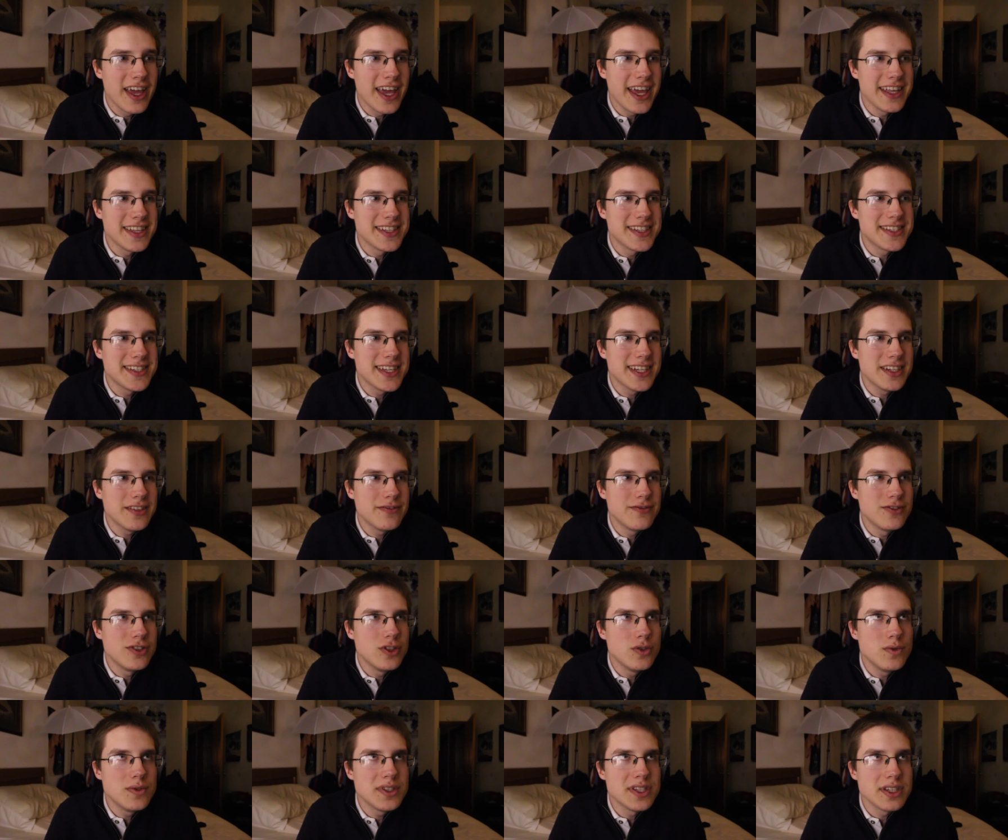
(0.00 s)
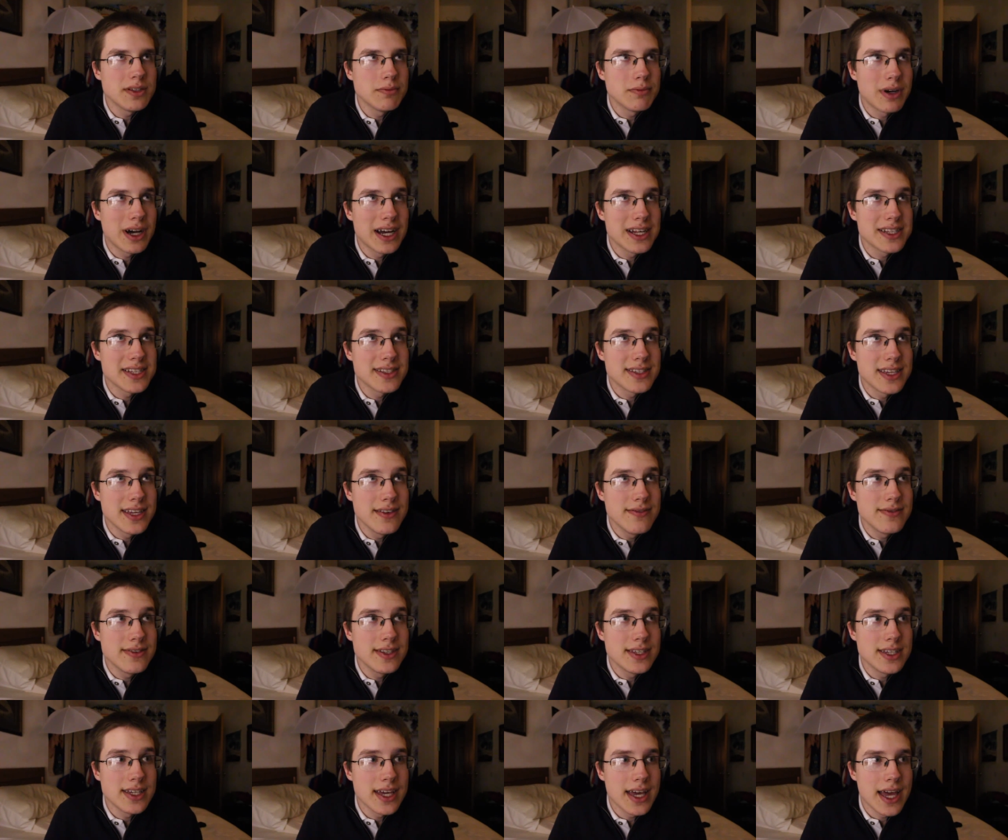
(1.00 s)
instead of using
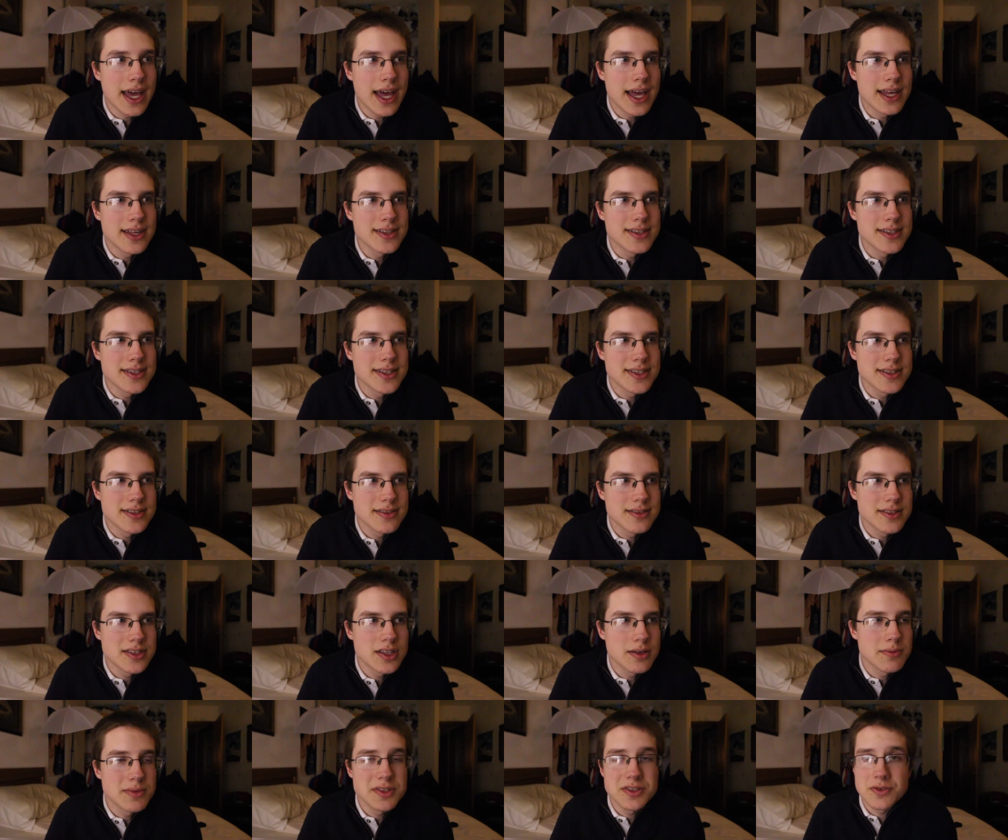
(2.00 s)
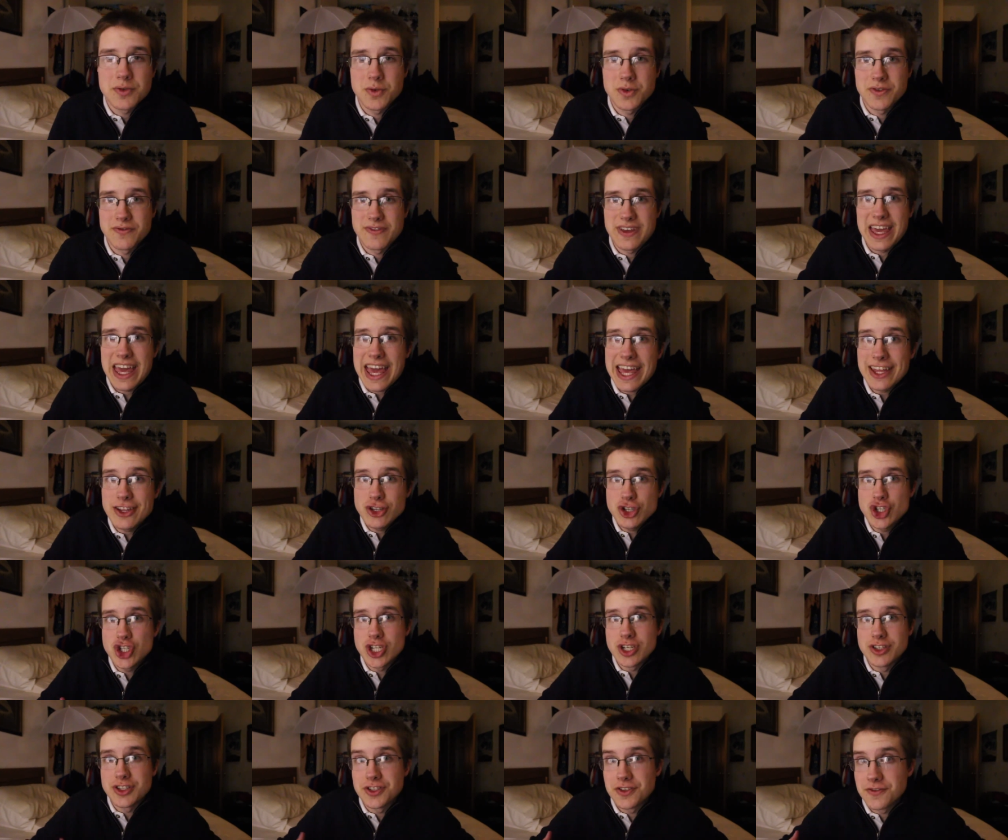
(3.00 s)
positivity as some sort of
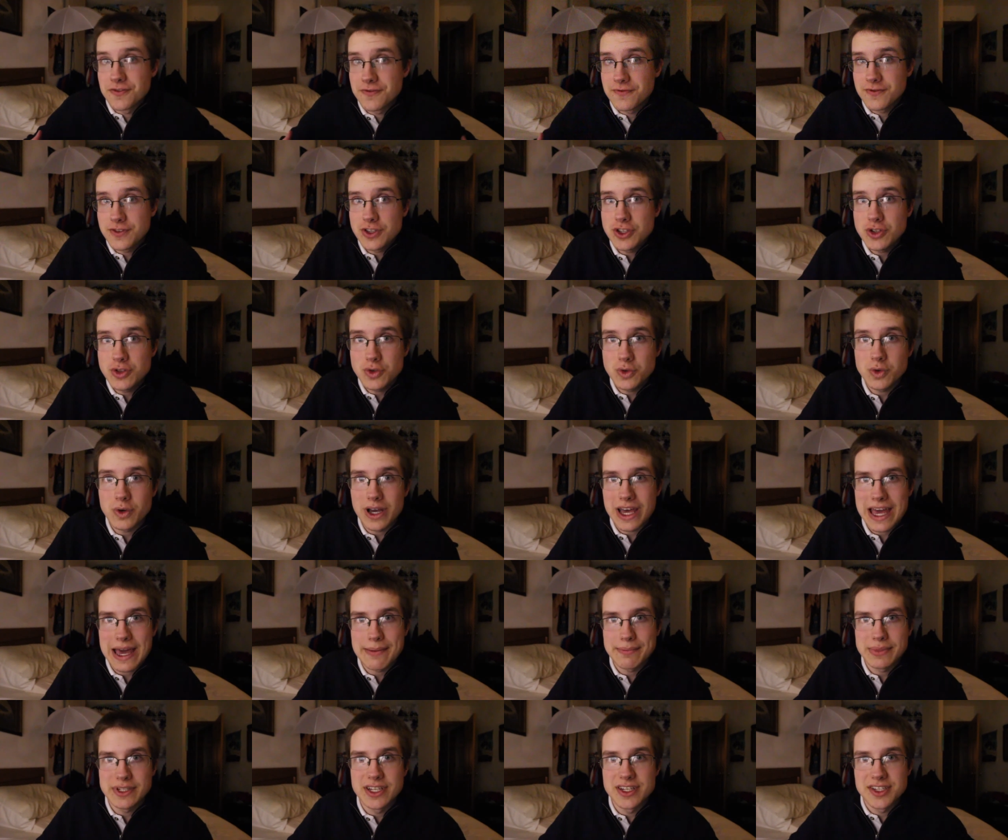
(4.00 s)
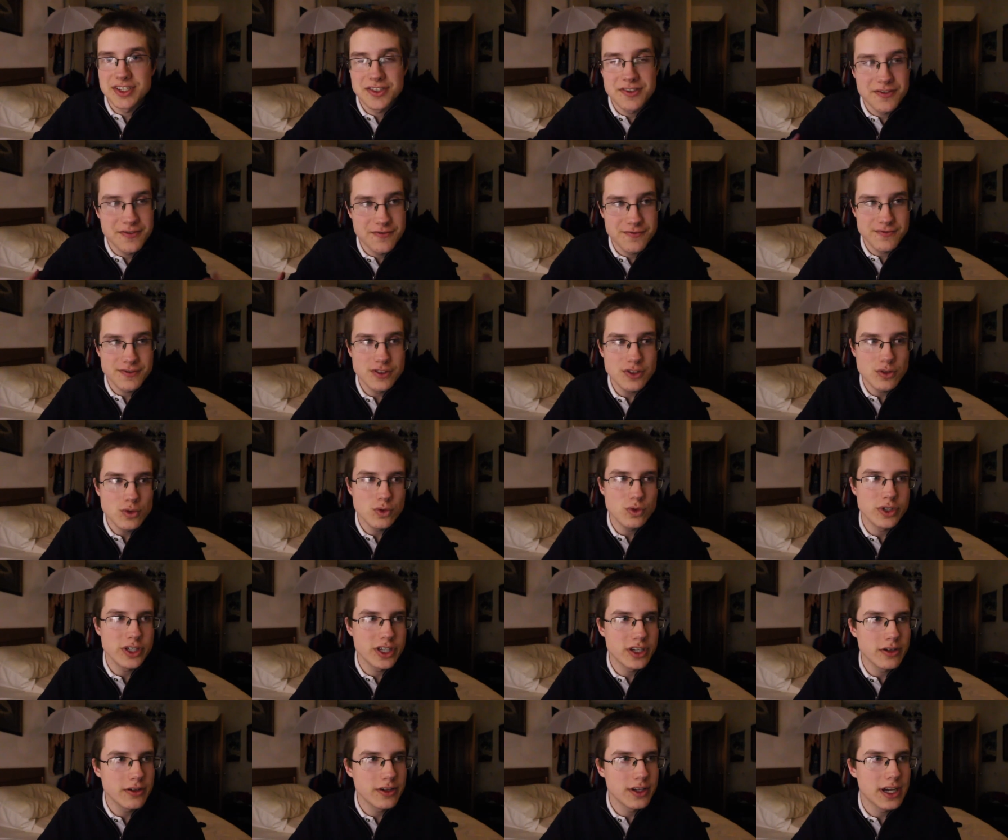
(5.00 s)
engine to fuel happiness, to fuel
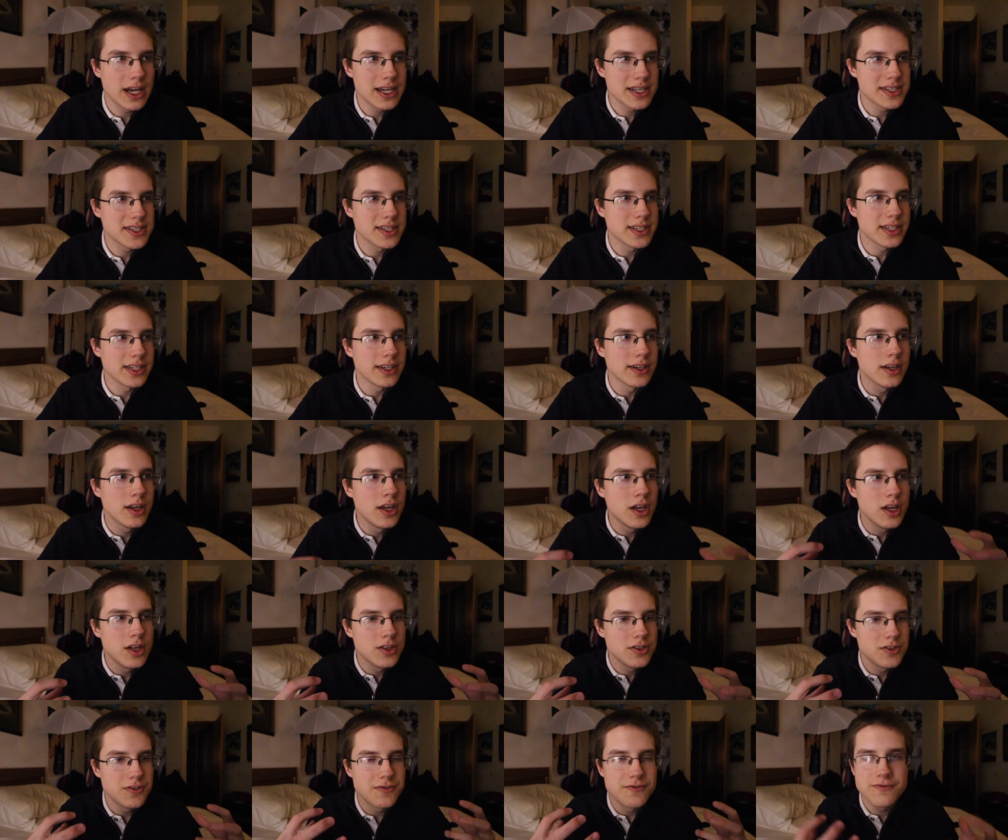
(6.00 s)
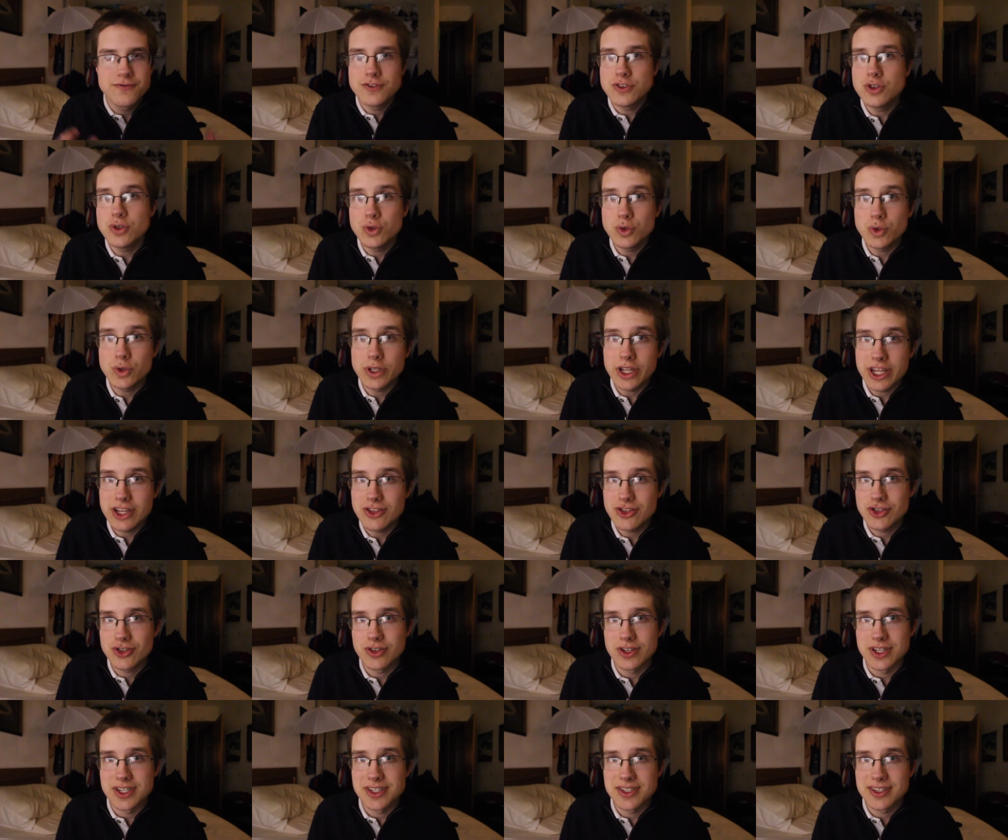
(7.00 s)
curiosity, to fuel
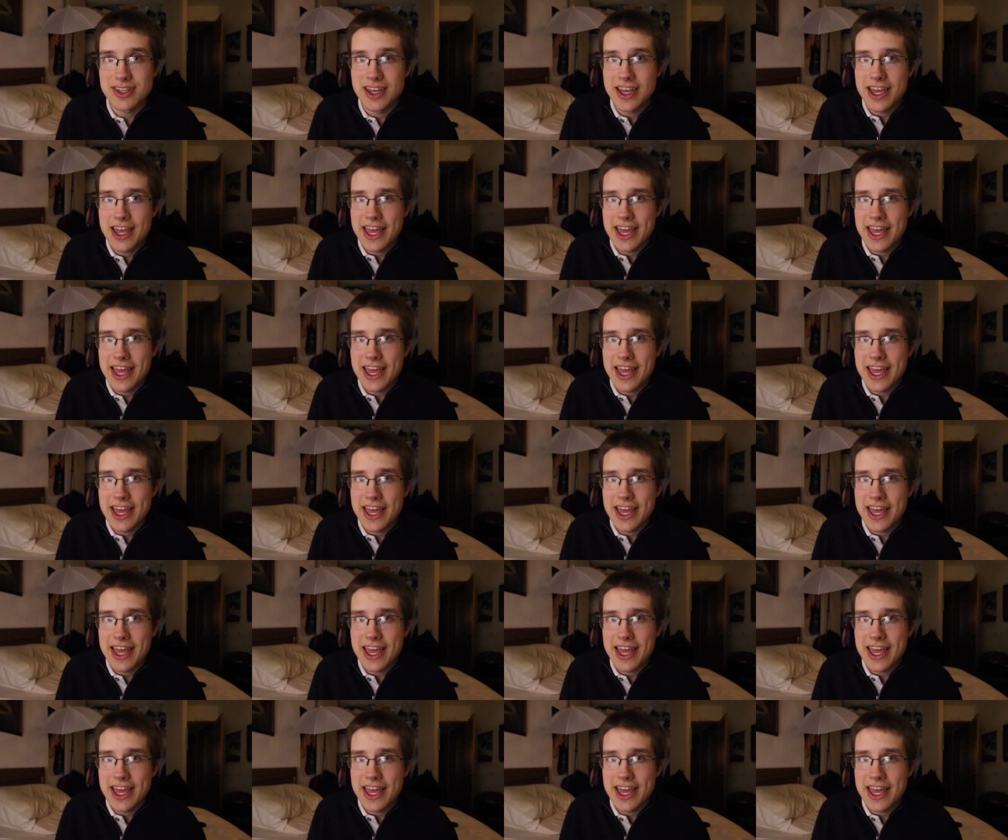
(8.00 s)
interest,